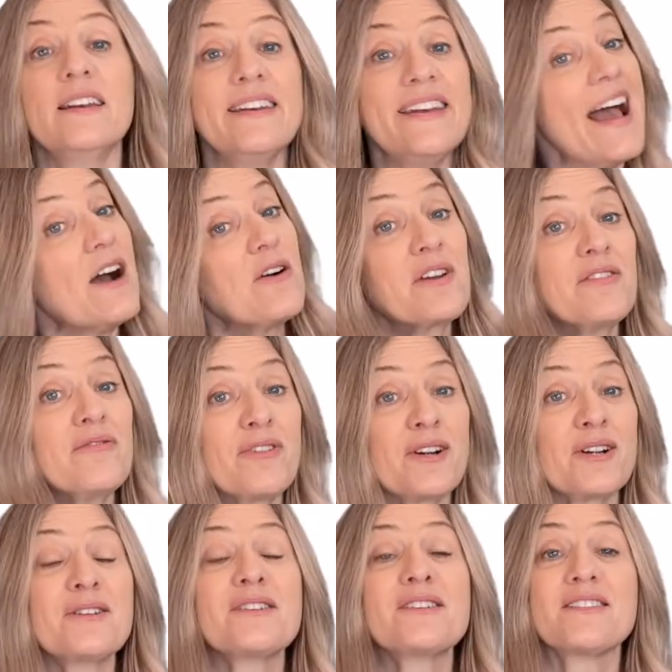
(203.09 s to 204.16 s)
Now
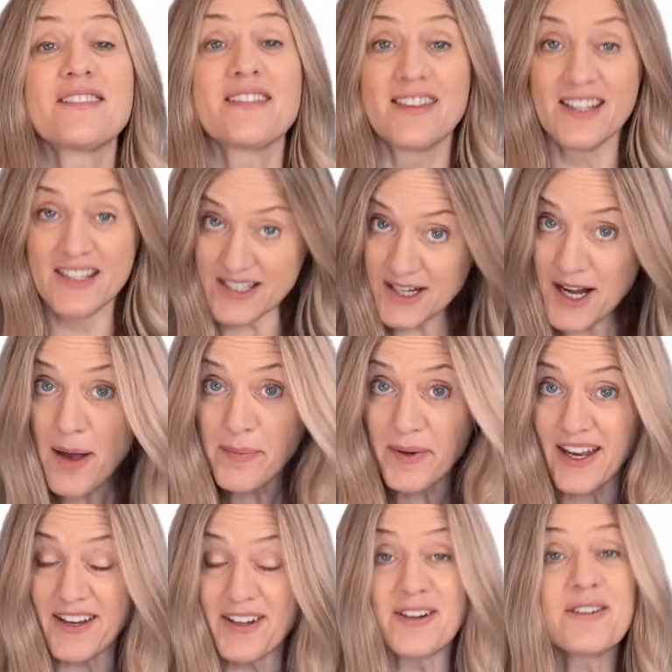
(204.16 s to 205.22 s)
convert the
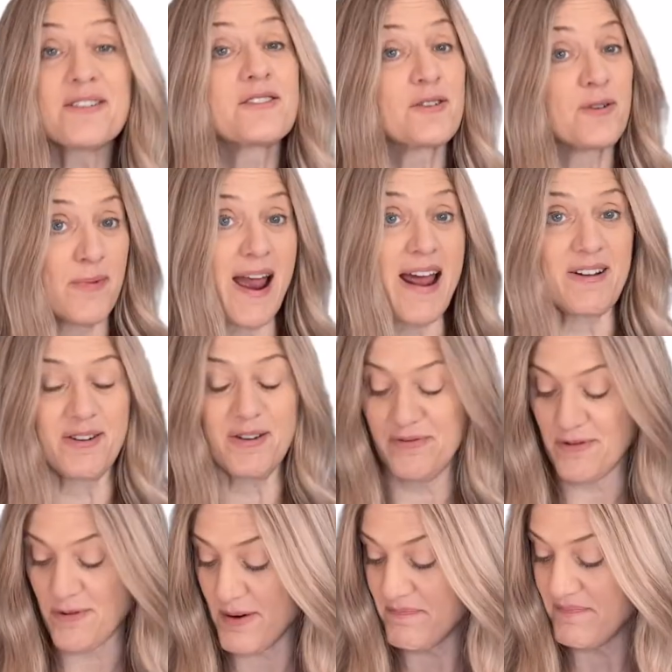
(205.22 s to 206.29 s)
denominator to radical form.